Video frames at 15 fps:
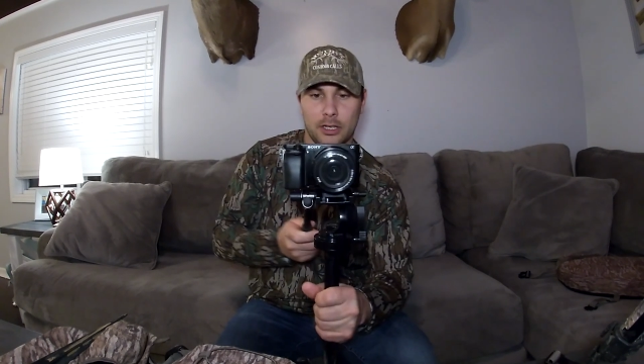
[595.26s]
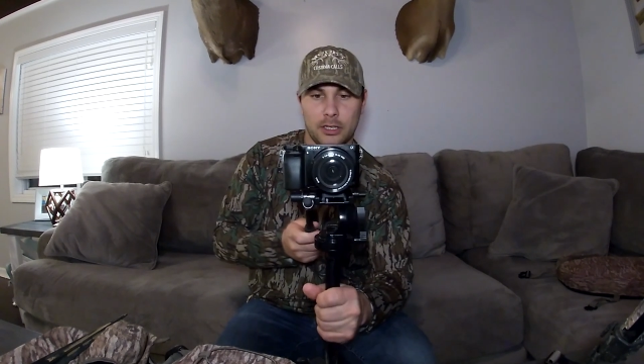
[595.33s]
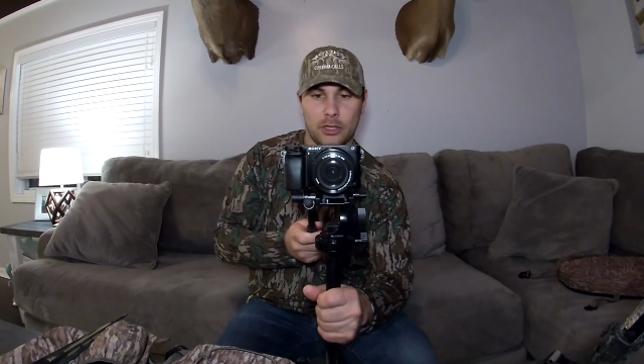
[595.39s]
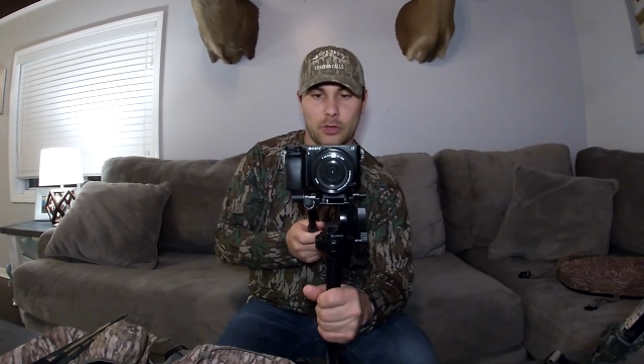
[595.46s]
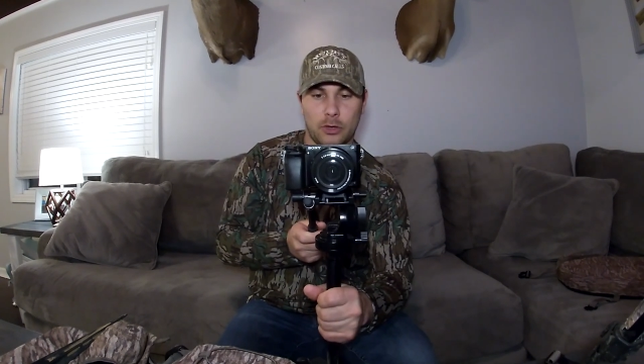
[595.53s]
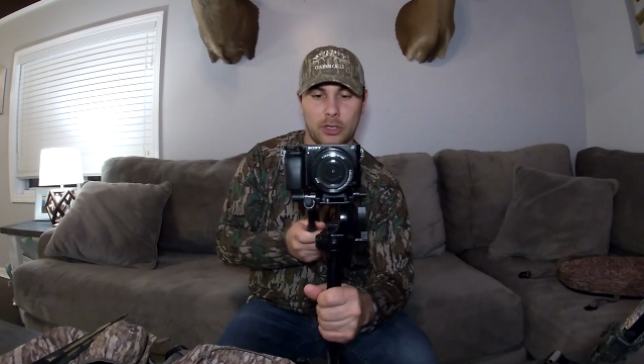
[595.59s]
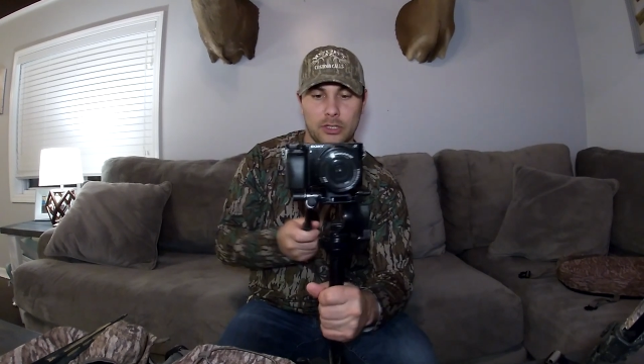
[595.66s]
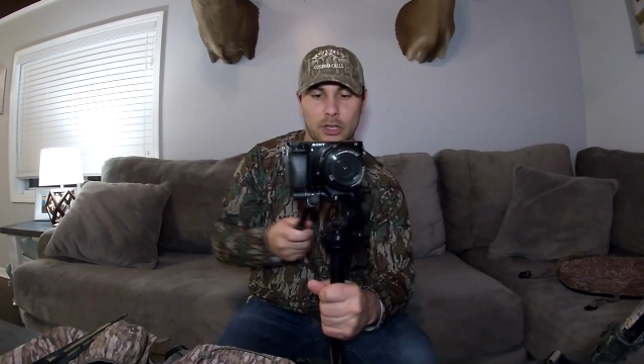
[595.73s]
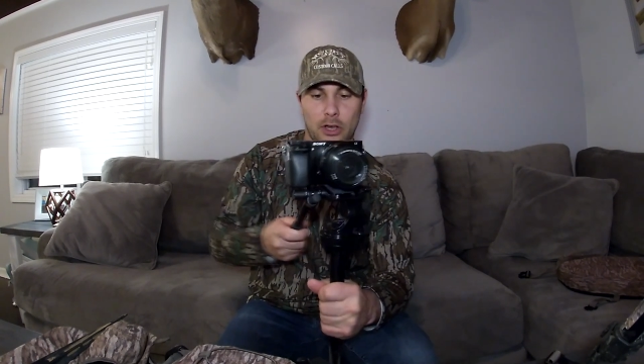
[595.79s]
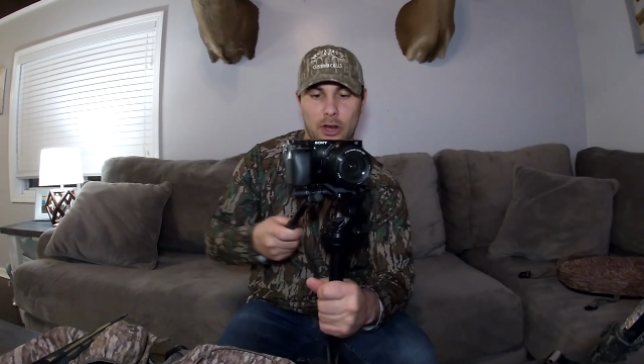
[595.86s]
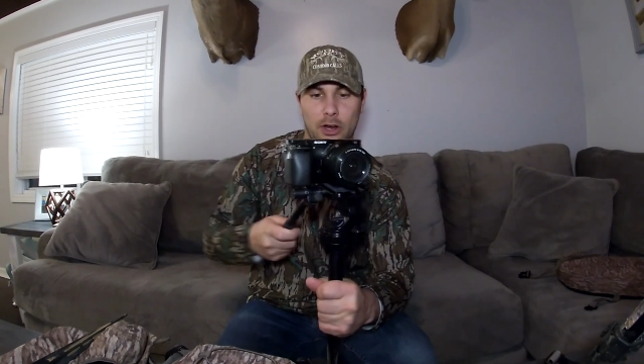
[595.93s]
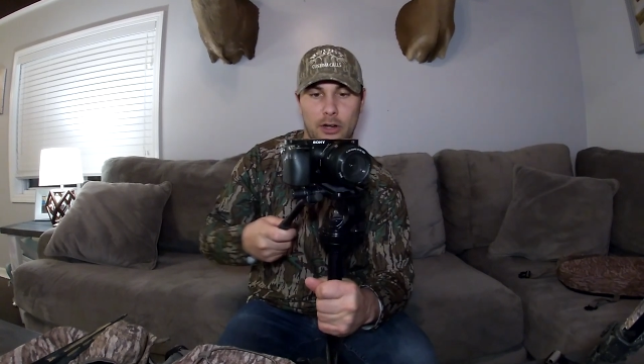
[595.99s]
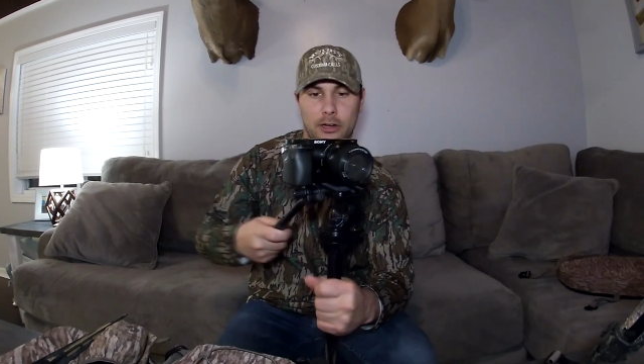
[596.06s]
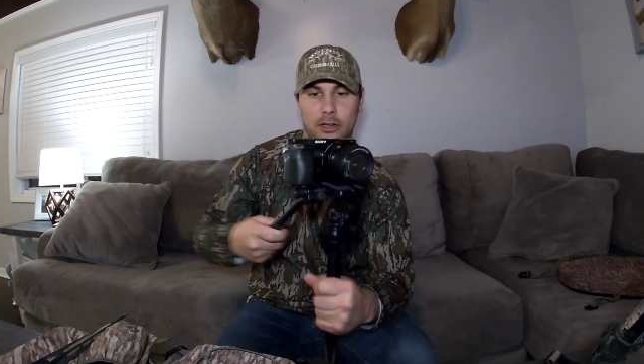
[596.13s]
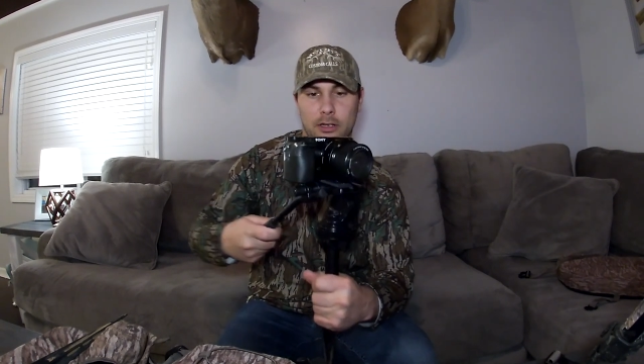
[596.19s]
You can
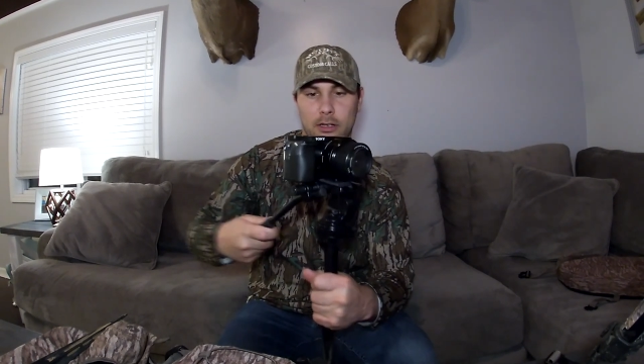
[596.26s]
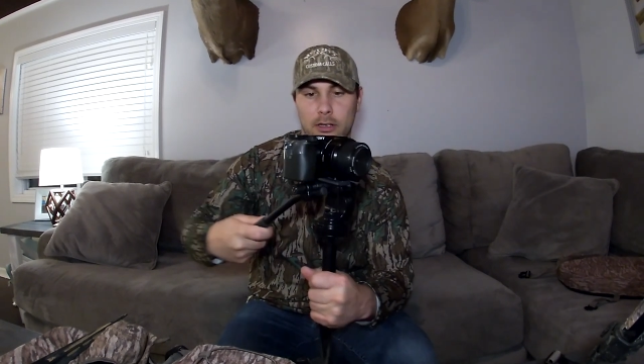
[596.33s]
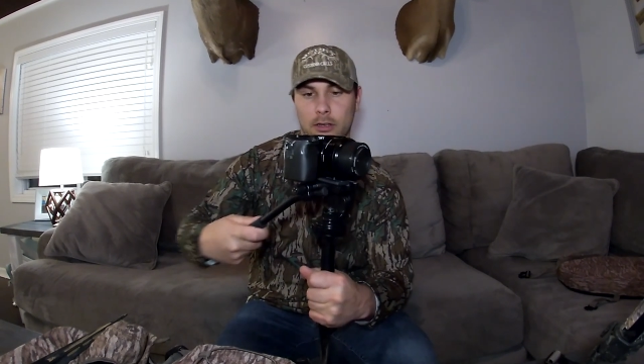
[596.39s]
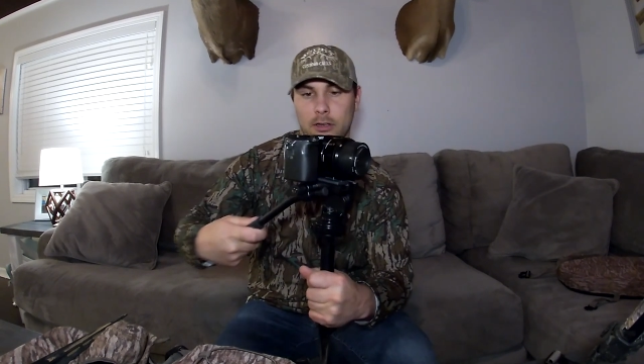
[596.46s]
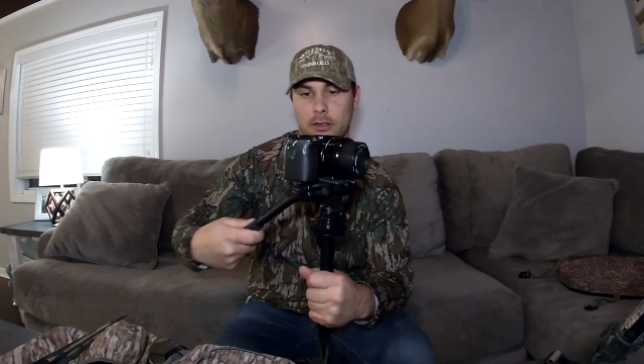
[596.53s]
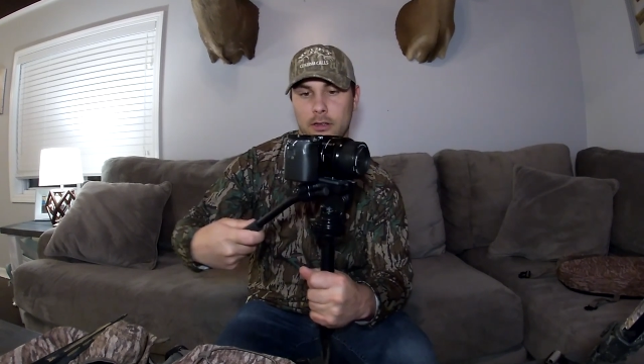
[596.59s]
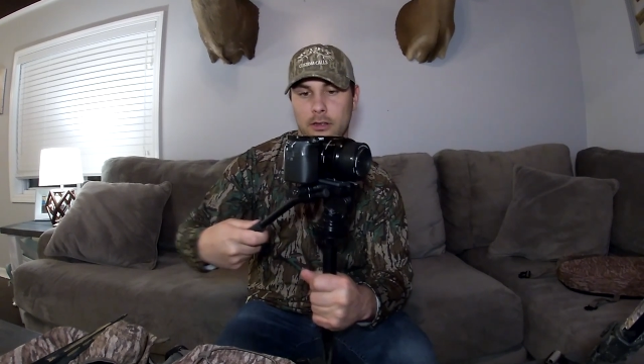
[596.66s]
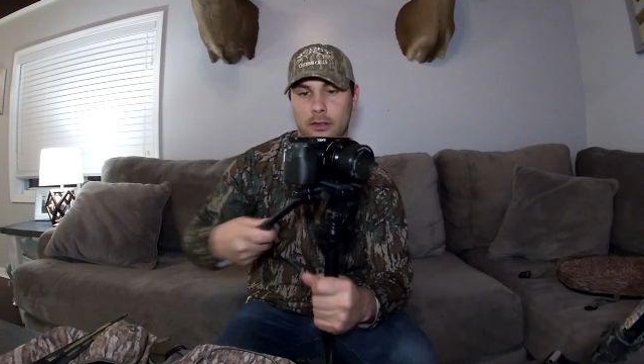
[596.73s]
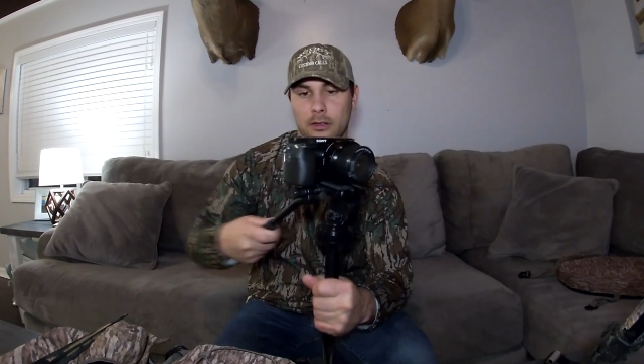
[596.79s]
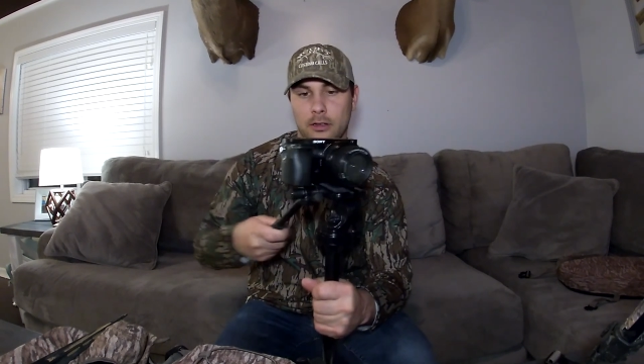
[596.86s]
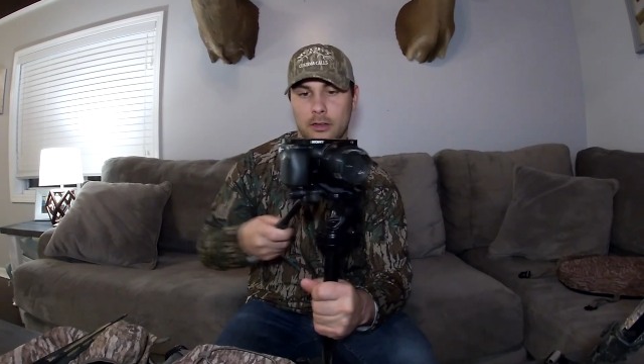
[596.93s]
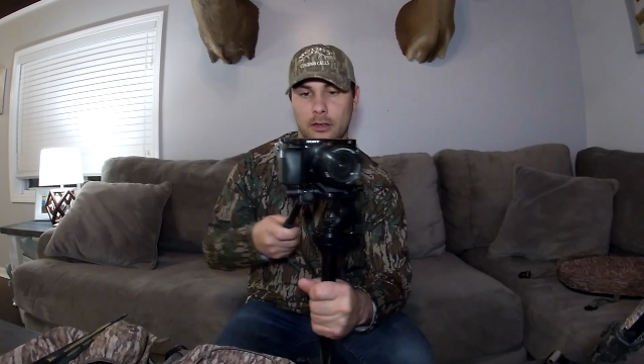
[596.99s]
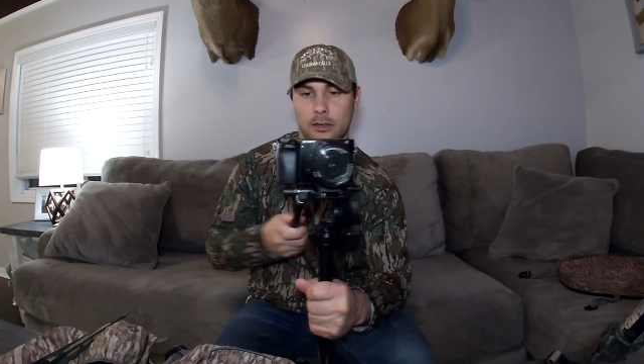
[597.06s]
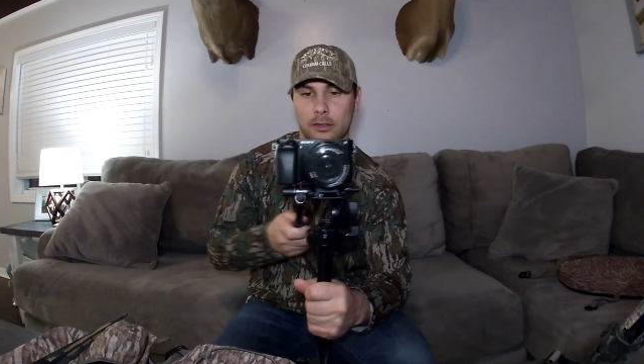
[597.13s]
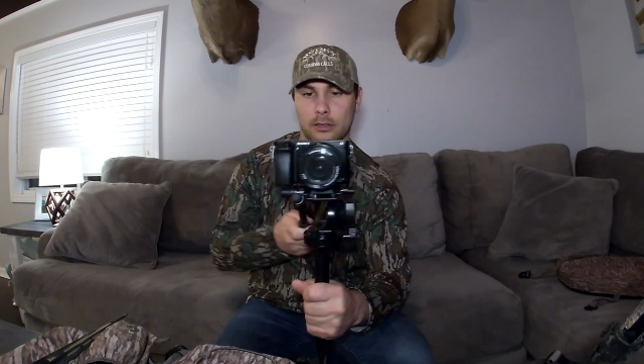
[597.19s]
turn
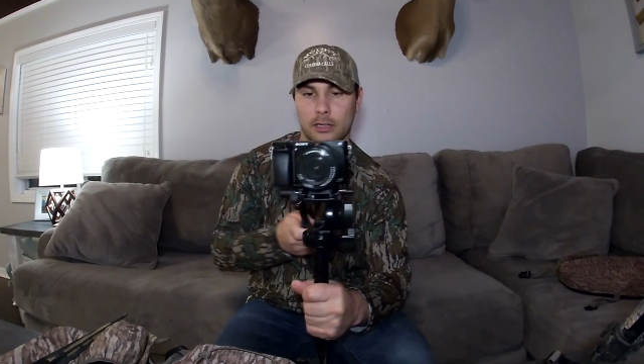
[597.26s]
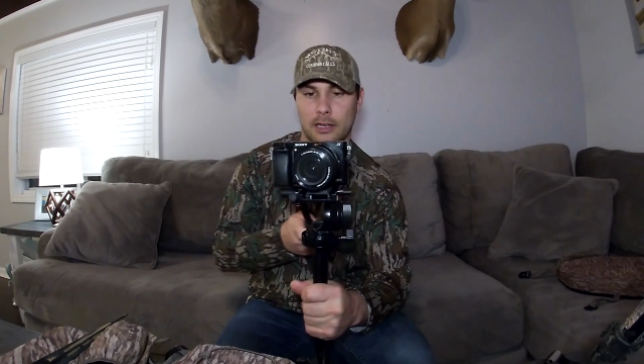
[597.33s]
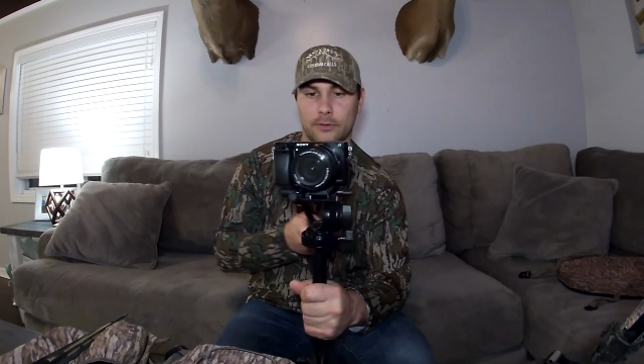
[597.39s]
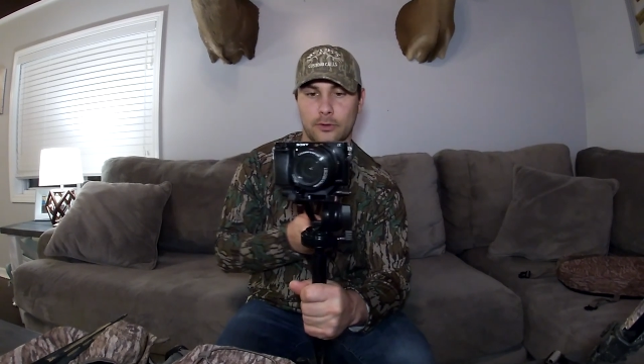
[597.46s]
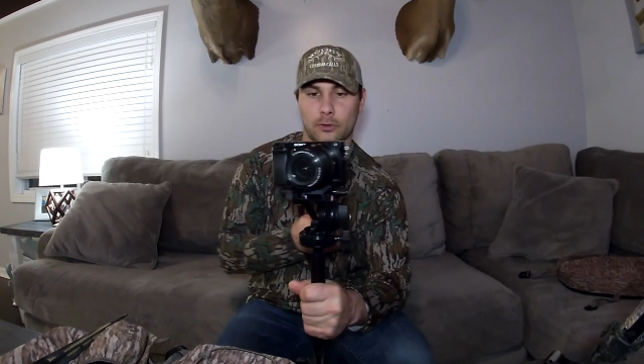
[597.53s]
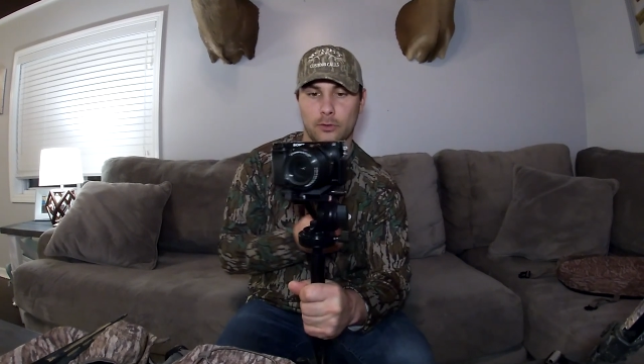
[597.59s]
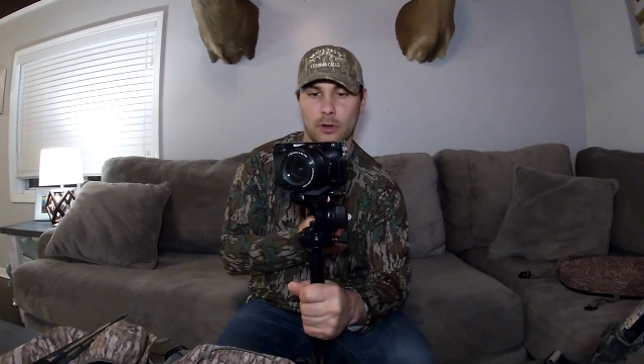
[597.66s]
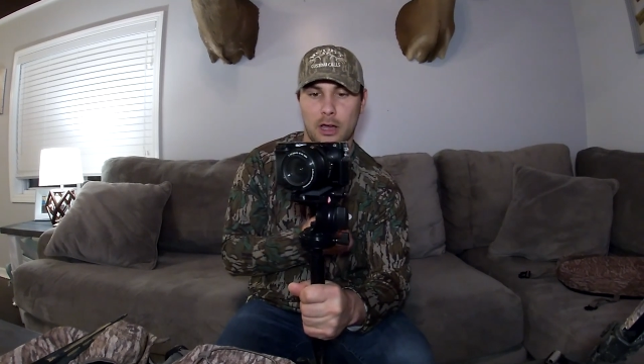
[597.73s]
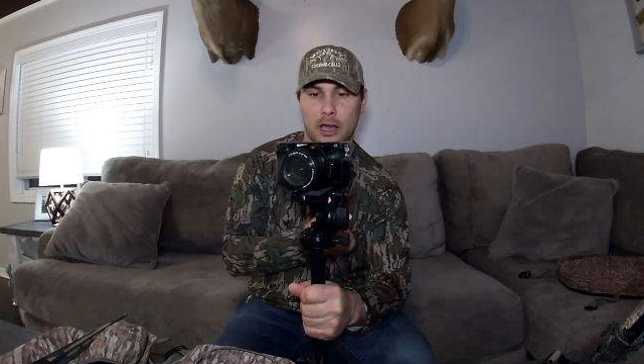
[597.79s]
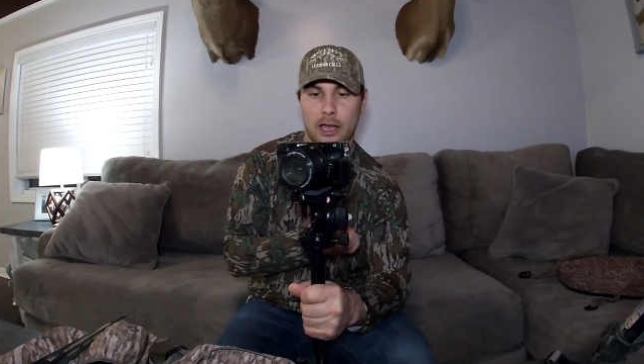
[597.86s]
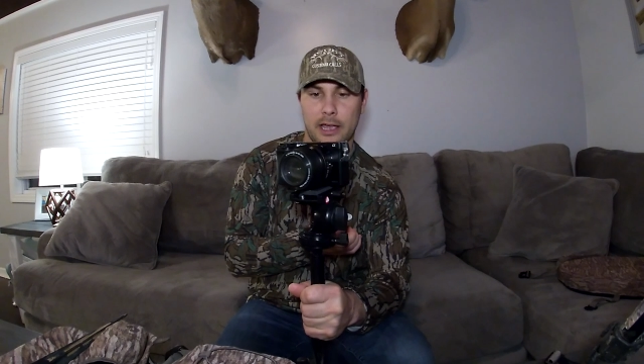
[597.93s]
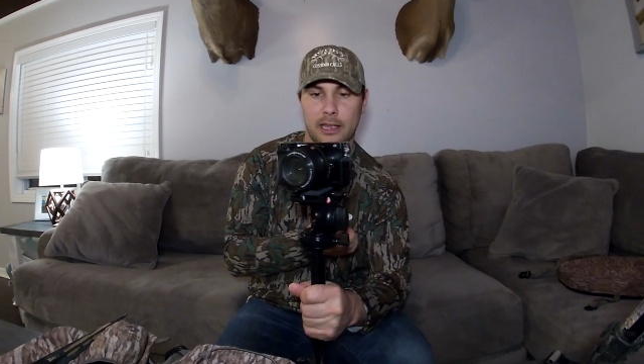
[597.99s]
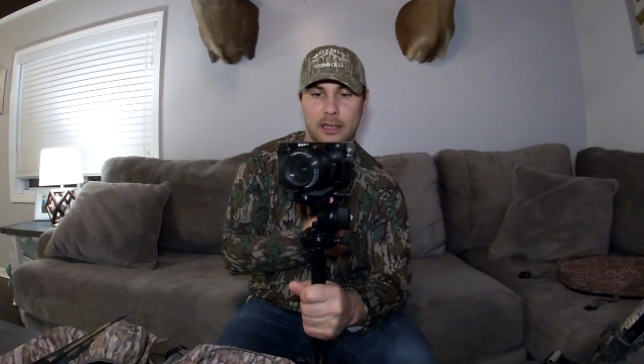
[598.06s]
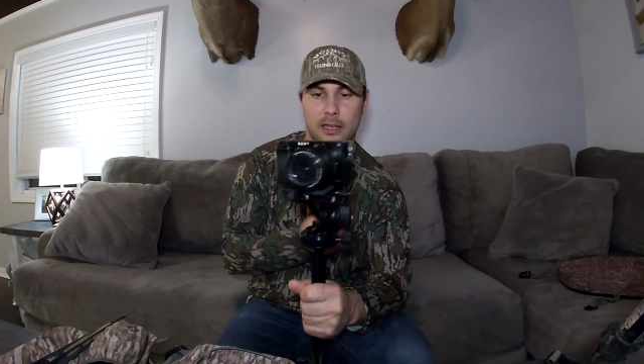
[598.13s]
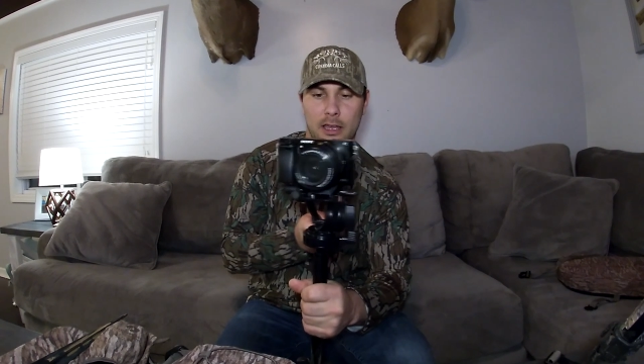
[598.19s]
left or
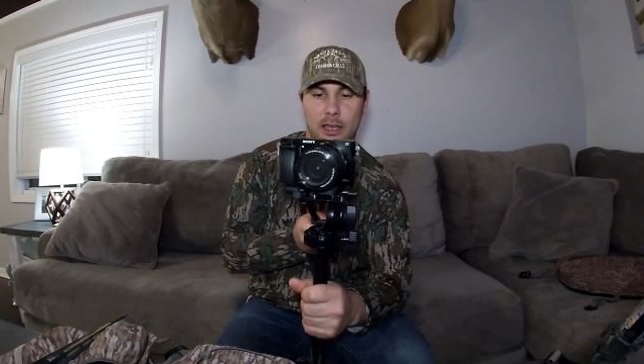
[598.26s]
right,